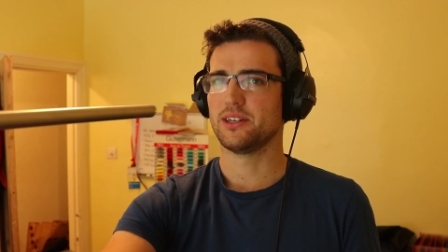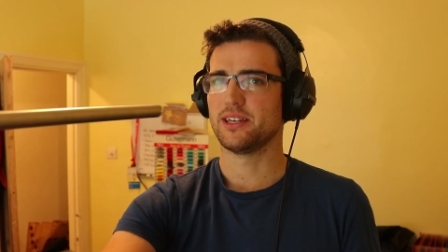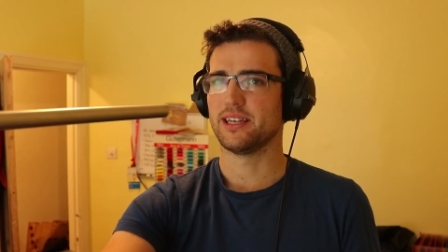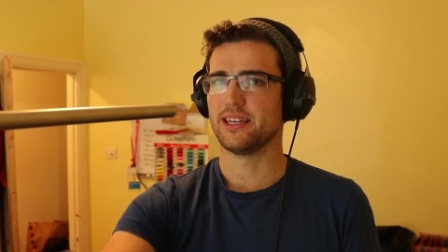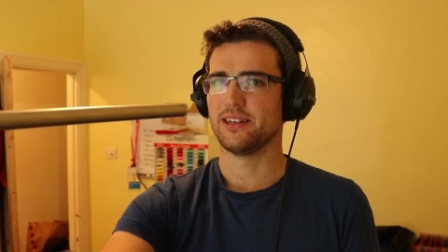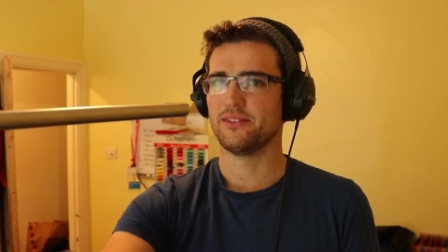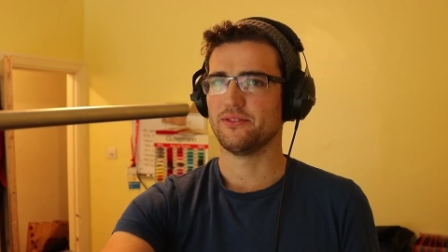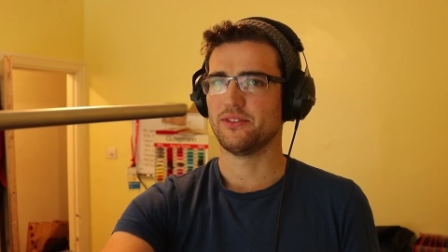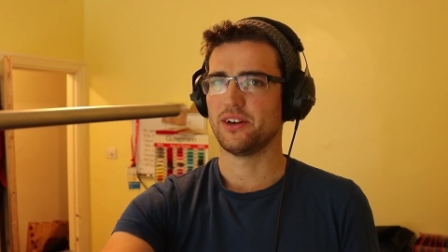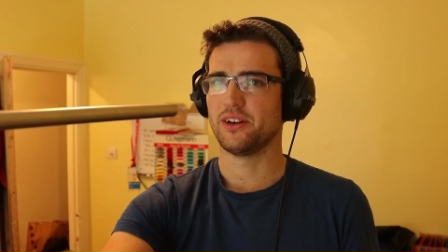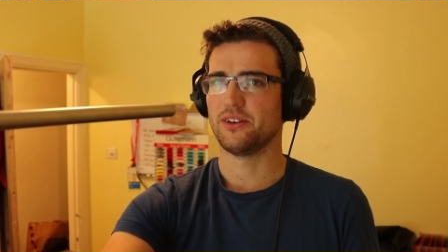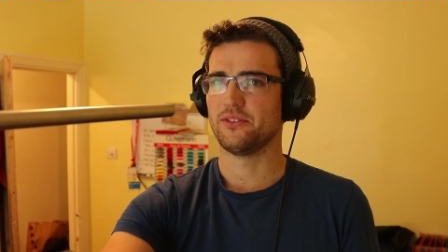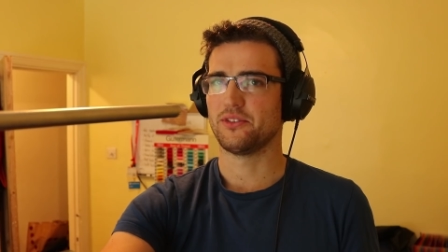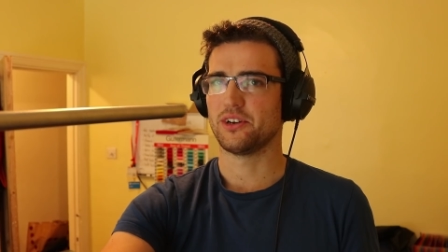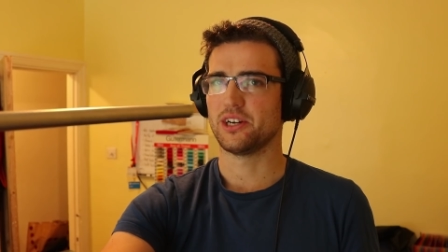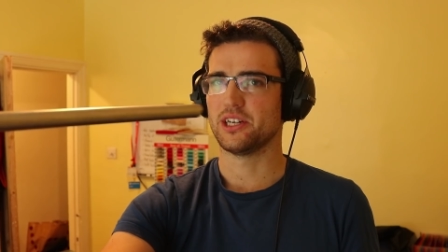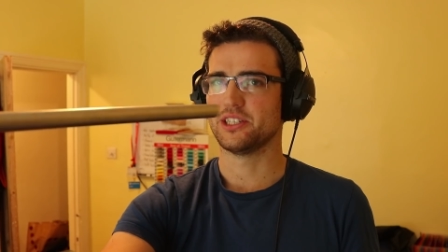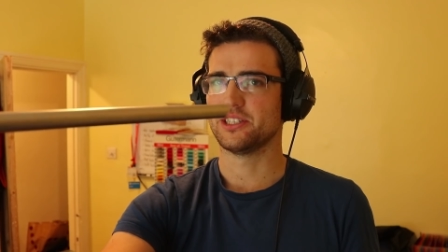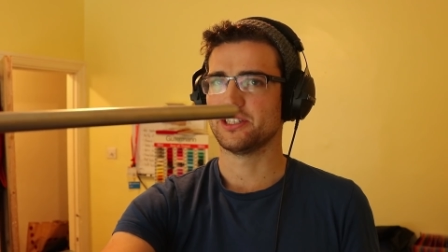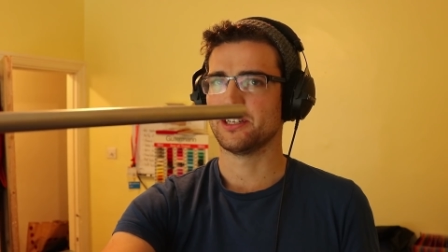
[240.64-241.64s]
looking at a very,
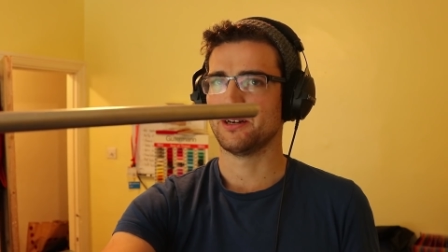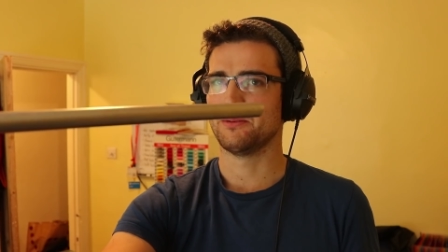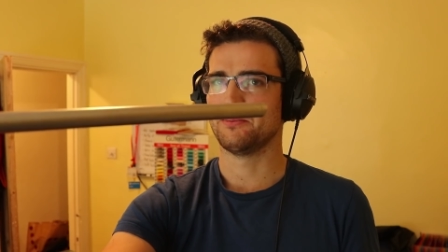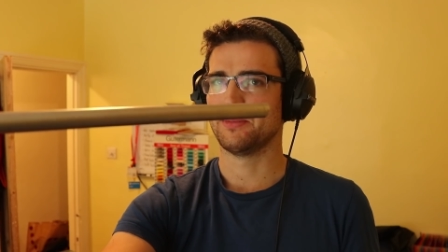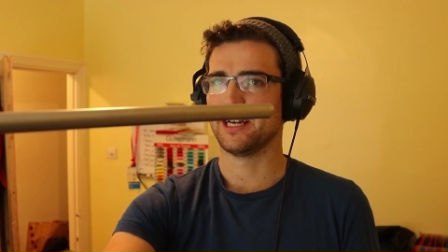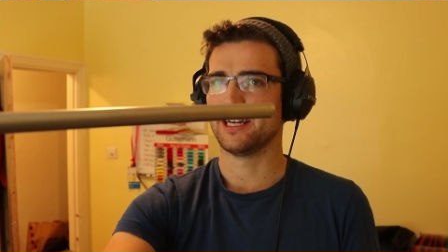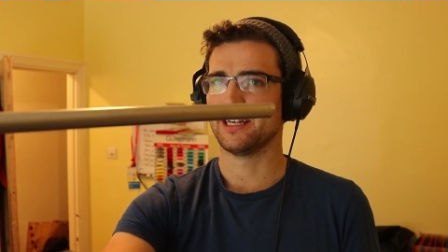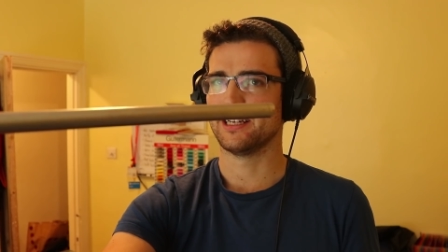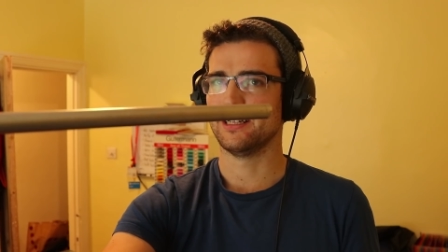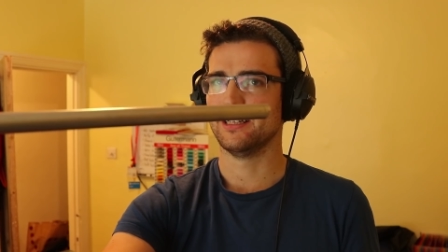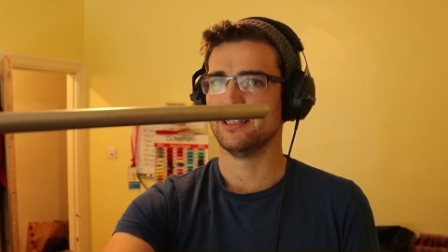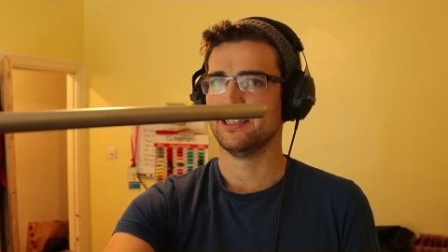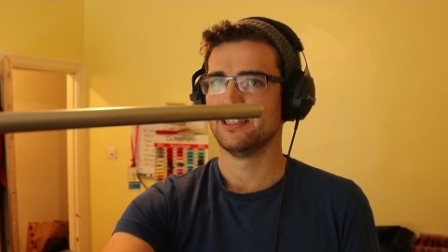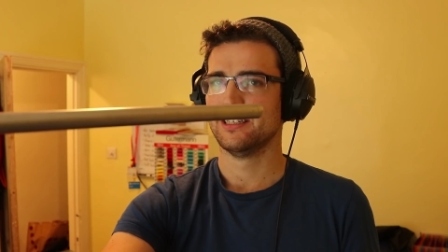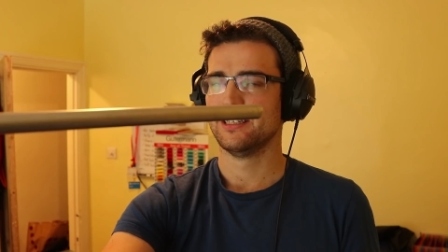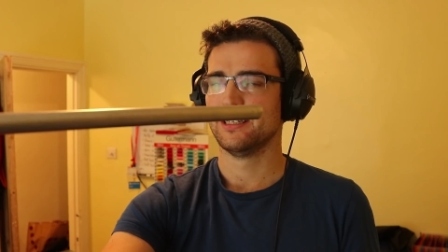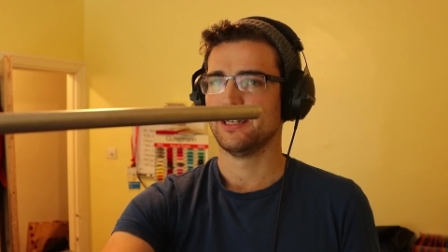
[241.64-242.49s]
very sharp angle.